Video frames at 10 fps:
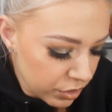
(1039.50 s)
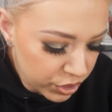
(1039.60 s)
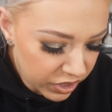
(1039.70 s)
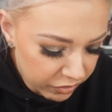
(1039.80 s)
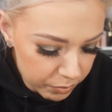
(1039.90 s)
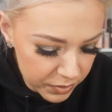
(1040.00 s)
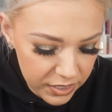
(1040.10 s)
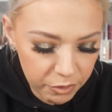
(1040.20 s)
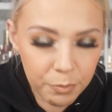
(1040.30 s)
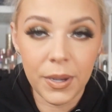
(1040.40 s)
shift
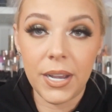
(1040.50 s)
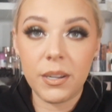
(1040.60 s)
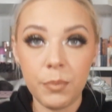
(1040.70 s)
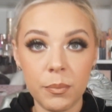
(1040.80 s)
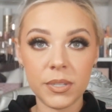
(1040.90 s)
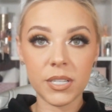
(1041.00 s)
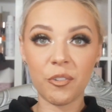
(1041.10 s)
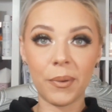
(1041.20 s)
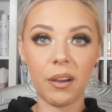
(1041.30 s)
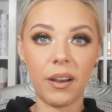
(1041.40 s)
myself back and put
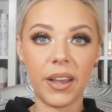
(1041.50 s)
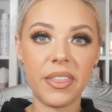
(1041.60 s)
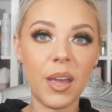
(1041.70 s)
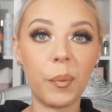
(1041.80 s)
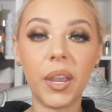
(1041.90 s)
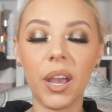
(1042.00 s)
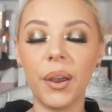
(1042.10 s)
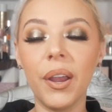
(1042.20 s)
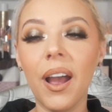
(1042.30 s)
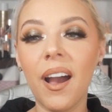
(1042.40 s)
myself a bit higher. There we go.
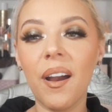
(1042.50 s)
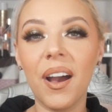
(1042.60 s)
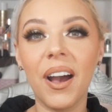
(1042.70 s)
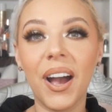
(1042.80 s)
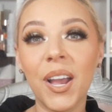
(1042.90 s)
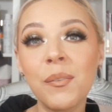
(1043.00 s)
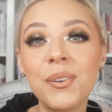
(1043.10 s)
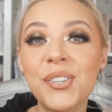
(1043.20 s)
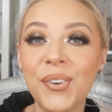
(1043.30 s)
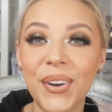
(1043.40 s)
Uh, I hope
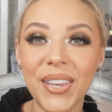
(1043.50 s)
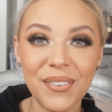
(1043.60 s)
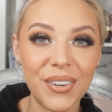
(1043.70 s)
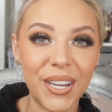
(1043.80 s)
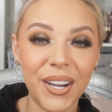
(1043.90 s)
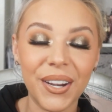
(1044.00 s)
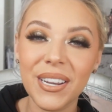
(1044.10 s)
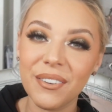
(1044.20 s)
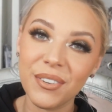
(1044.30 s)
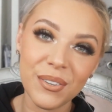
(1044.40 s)
you enjoyed the video.
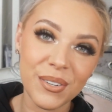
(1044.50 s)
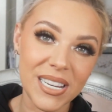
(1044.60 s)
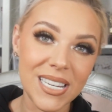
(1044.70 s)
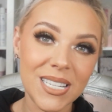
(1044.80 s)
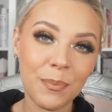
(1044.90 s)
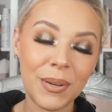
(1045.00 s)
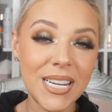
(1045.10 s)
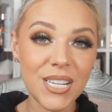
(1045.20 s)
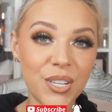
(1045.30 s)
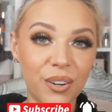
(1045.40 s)
If you did,
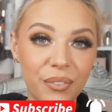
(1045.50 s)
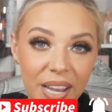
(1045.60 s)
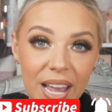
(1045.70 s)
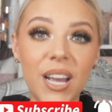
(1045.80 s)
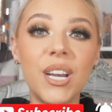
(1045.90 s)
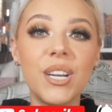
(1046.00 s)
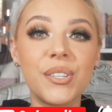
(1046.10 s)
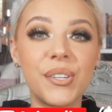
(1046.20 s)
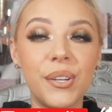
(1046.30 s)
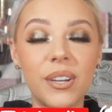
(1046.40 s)
please do not forget
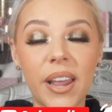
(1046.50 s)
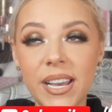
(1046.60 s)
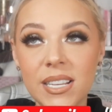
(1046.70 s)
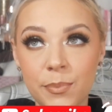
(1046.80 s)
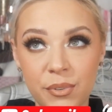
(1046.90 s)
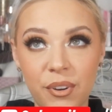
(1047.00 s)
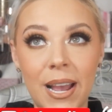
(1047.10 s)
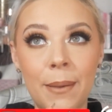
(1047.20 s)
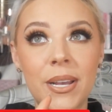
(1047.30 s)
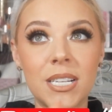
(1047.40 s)
to like,
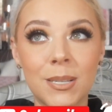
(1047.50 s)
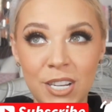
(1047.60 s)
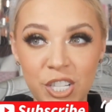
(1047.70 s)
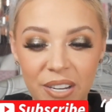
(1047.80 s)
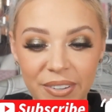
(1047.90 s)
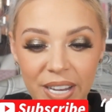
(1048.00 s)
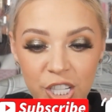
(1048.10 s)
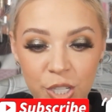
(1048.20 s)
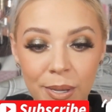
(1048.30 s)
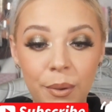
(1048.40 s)
subscribe, smash the
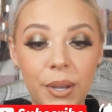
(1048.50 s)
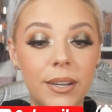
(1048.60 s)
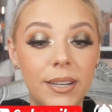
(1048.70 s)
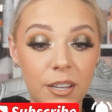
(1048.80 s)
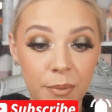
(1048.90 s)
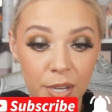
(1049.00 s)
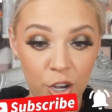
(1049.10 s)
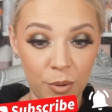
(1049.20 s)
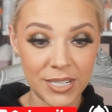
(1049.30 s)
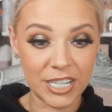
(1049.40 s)
notification bell, leave me a
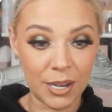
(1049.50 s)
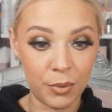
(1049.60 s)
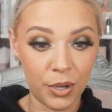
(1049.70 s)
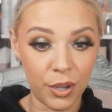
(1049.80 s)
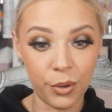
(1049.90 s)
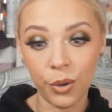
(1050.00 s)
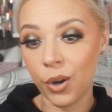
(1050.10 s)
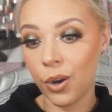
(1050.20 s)
comment down below,